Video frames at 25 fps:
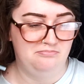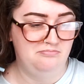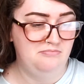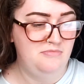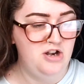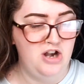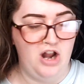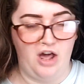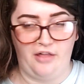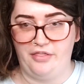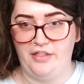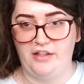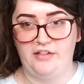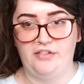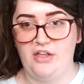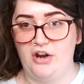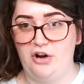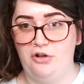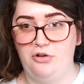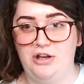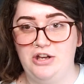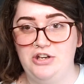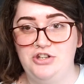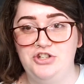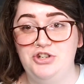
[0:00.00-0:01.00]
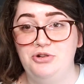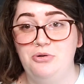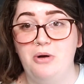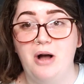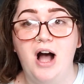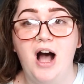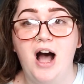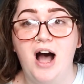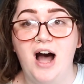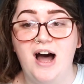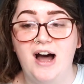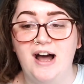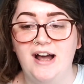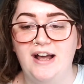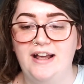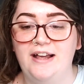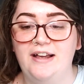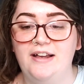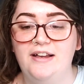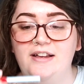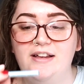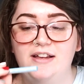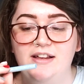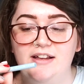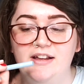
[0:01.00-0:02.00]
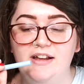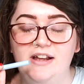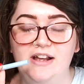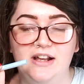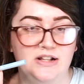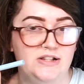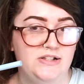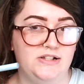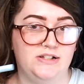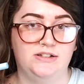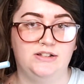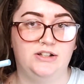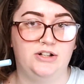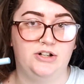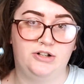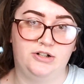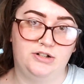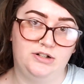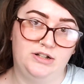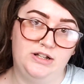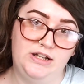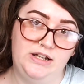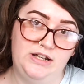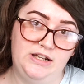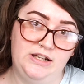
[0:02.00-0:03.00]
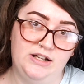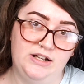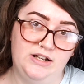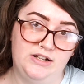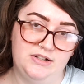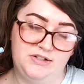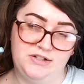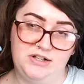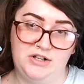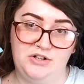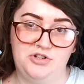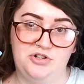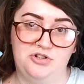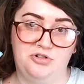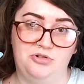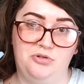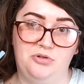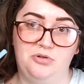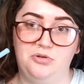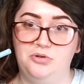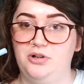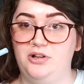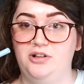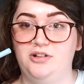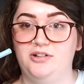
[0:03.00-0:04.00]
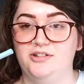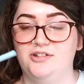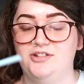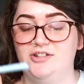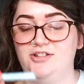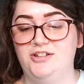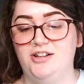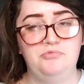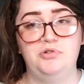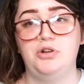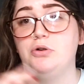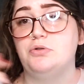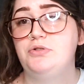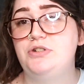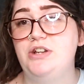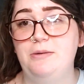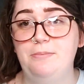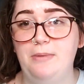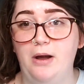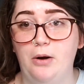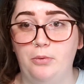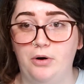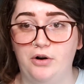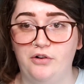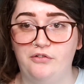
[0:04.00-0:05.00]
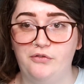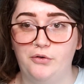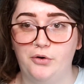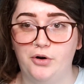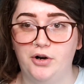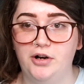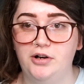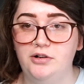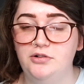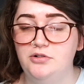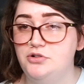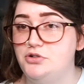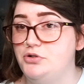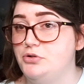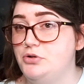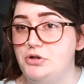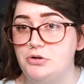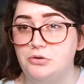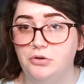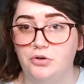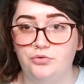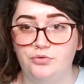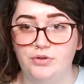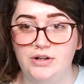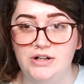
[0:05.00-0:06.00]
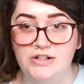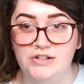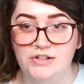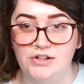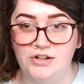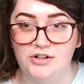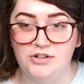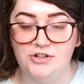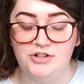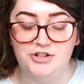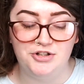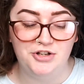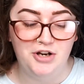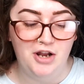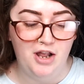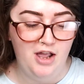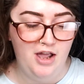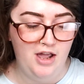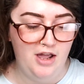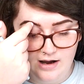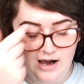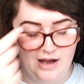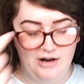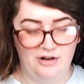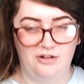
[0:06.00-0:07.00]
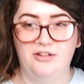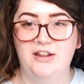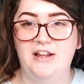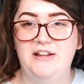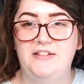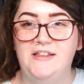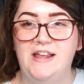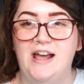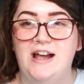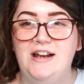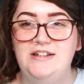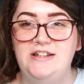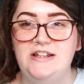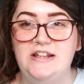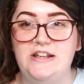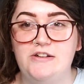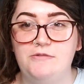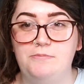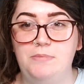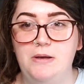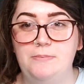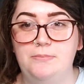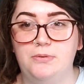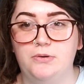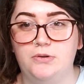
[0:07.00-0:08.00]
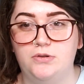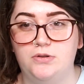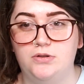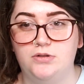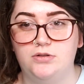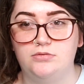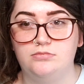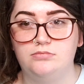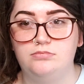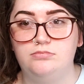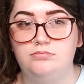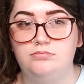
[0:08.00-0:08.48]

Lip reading: nothing that'll get you high. It's literally essential oils. Don't take my word for it, do your own research. I don't like the idea of people